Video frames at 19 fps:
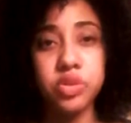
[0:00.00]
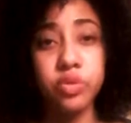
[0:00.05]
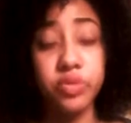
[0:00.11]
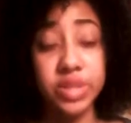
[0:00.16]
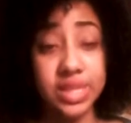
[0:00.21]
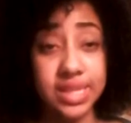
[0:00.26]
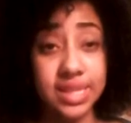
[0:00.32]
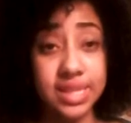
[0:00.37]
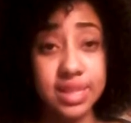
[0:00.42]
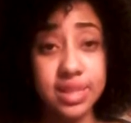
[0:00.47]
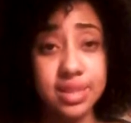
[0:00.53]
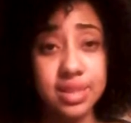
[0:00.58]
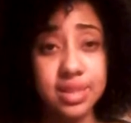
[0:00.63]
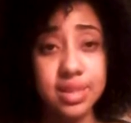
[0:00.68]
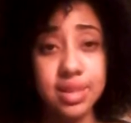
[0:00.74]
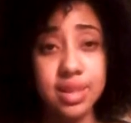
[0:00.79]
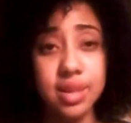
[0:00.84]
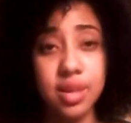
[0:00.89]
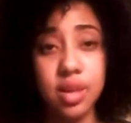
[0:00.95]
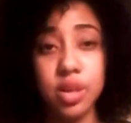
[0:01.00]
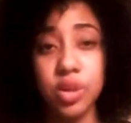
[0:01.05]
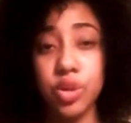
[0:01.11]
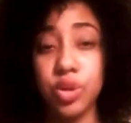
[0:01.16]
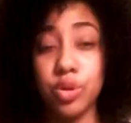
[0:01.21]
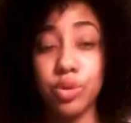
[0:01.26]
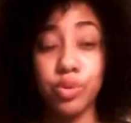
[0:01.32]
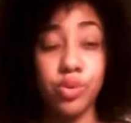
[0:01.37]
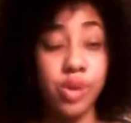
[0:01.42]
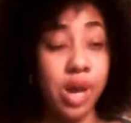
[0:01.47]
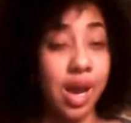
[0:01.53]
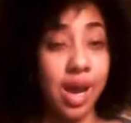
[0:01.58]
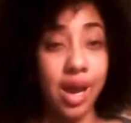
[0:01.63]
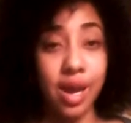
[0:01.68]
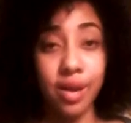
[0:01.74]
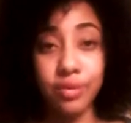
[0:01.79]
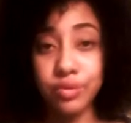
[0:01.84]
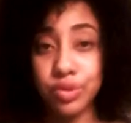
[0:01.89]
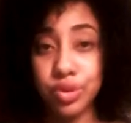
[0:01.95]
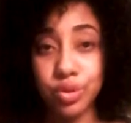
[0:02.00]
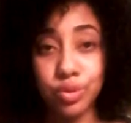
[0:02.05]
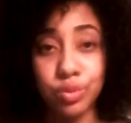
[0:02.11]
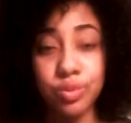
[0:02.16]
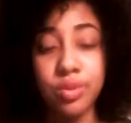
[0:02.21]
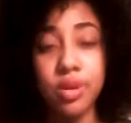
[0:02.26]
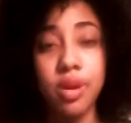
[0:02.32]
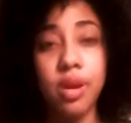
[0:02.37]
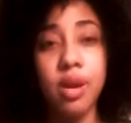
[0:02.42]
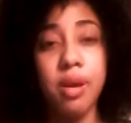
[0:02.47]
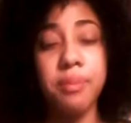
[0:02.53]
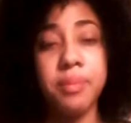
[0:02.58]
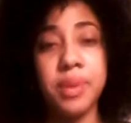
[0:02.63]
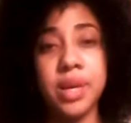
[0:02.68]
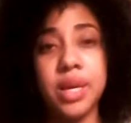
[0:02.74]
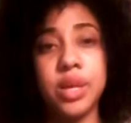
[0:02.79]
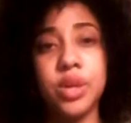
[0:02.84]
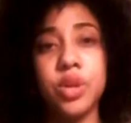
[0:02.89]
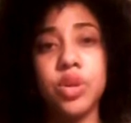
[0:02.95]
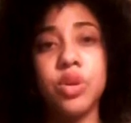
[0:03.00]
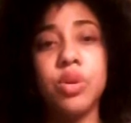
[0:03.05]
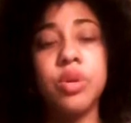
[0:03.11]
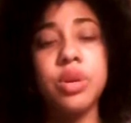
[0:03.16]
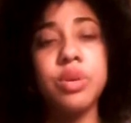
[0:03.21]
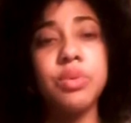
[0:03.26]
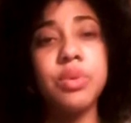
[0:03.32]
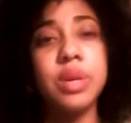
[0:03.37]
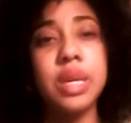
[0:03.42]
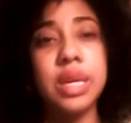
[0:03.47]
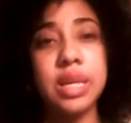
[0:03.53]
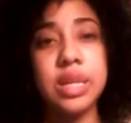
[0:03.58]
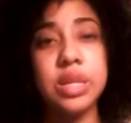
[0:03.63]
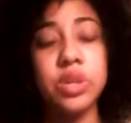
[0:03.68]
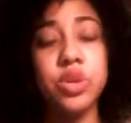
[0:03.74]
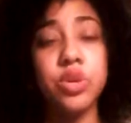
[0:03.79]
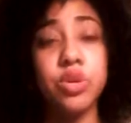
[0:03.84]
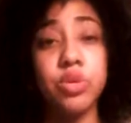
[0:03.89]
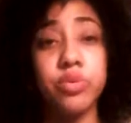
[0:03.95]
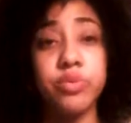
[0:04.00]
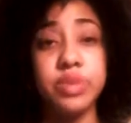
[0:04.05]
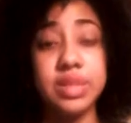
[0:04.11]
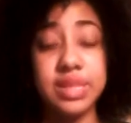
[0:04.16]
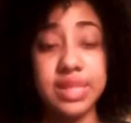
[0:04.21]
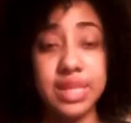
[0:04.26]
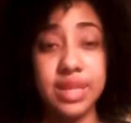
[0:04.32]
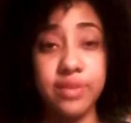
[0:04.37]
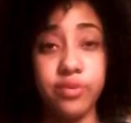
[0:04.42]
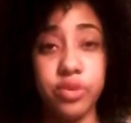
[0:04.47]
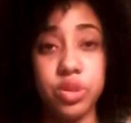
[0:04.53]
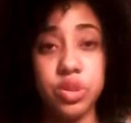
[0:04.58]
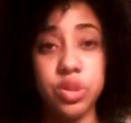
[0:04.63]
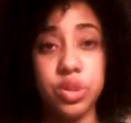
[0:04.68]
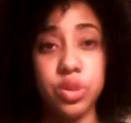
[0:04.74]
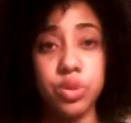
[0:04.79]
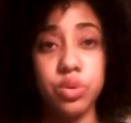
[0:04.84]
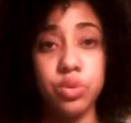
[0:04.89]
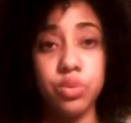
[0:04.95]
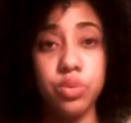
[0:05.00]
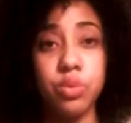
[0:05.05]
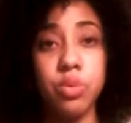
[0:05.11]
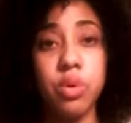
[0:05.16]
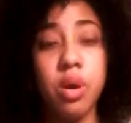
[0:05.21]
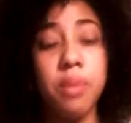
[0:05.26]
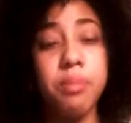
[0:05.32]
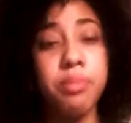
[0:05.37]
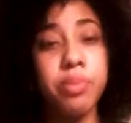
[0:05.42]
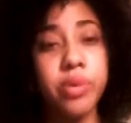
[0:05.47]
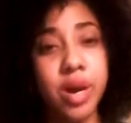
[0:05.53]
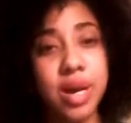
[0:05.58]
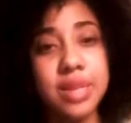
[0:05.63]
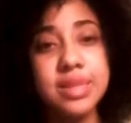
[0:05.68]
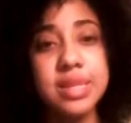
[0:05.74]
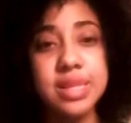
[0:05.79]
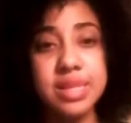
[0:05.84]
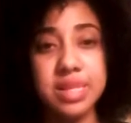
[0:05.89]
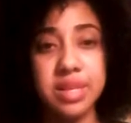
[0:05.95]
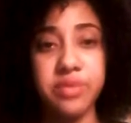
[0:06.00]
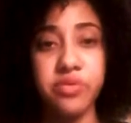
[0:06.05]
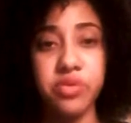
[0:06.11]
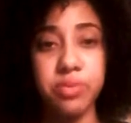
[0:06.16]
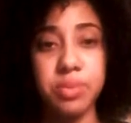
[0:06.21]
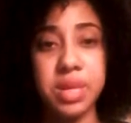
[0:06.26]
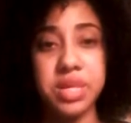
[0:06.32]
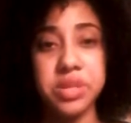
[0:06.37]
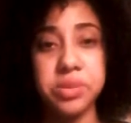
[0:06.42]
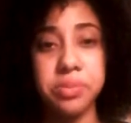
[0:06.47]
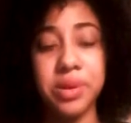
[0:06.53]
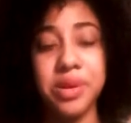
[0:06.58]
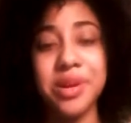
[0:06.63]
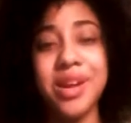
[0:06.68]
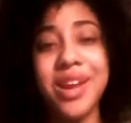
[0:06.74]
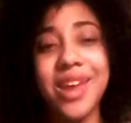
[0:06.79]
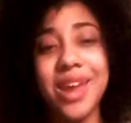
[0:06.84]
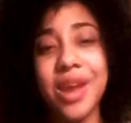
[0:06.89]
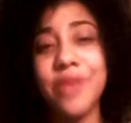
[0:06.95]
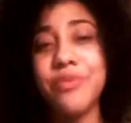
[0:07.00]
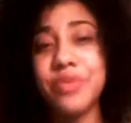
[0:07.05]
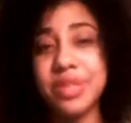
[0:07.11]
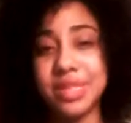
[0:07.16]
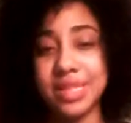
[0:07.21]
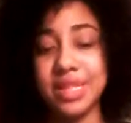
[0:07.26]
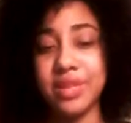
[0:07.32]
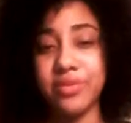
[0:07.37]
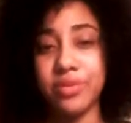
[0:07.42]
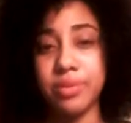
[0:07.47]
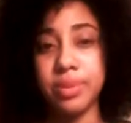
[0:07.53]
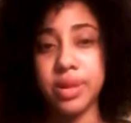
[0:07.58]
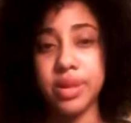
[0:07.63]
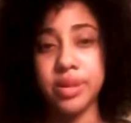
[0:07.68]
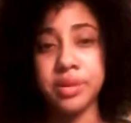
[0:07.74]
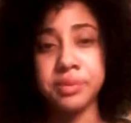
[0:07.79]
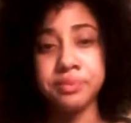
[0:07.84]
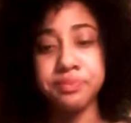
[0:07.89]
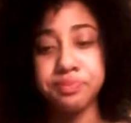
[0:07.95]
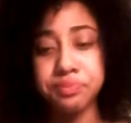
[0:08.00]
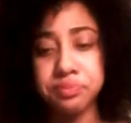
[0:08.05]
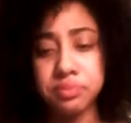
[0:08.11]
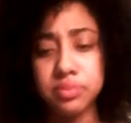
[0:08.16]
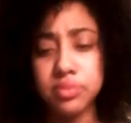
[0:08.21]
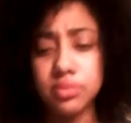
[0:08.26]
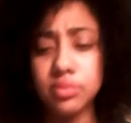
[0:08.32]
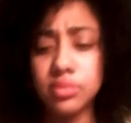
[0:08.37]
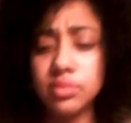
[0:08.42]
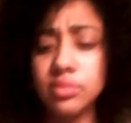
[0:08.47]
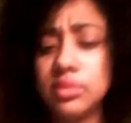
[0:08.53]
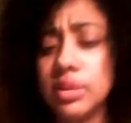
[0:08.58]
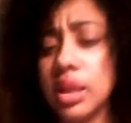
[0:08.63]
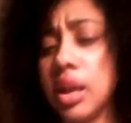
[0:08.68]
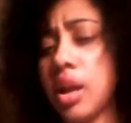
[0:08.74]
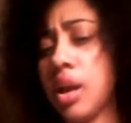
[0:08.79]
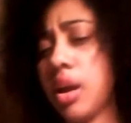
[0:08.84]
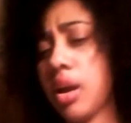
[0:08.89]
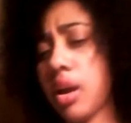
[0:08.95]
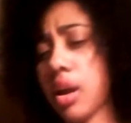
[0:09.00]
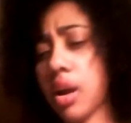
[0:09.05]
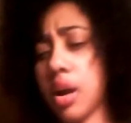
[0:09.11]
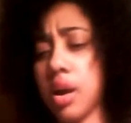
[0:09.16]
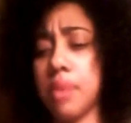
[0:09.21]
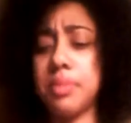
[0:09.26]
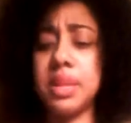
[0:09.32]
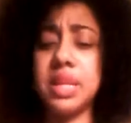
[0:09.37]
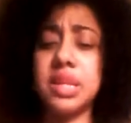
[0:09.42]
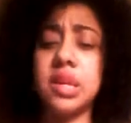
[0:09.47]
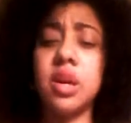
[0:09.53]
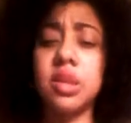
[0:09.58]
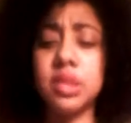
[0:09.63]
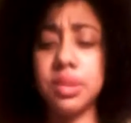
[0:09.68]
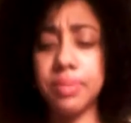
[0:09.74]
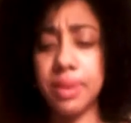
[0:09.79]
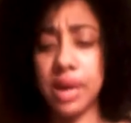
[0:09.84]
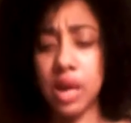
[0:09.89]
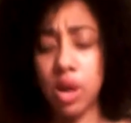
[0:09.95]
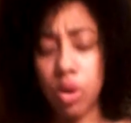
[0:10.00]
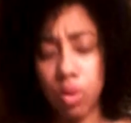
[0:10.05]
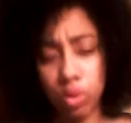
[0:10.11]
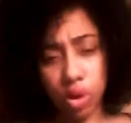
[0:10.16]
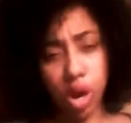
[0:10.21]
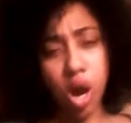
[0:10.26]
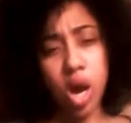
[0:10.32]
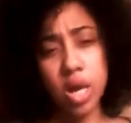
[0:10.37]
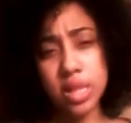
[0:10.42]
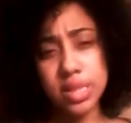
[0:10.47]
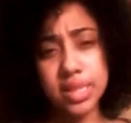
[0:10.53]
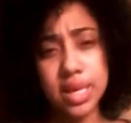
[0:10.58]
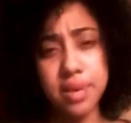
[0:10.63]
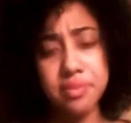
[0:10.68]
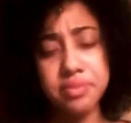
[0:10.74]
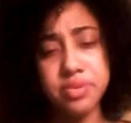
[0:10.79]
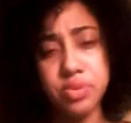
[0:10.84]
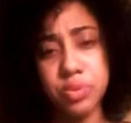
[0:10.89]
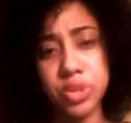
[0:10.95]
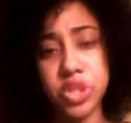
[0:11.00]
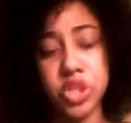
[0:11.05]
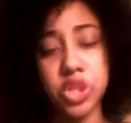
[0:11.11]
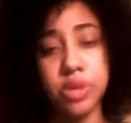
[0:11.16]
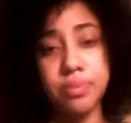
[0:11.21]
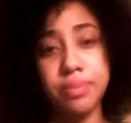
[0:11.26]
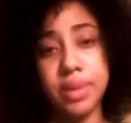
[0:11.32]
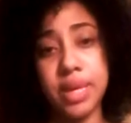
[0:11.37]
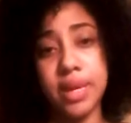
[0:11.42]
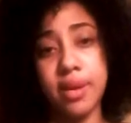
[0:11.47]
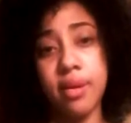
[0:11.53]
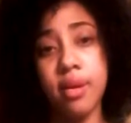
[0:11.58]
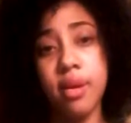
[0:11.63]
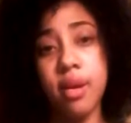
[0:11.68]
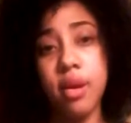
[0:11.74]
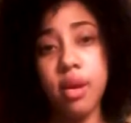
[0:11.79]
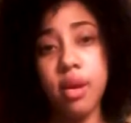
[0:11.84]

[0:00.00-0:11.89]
recent. You do not have to, but it will get your receiver to process the information better and receive it better. They talked about concepts, which could be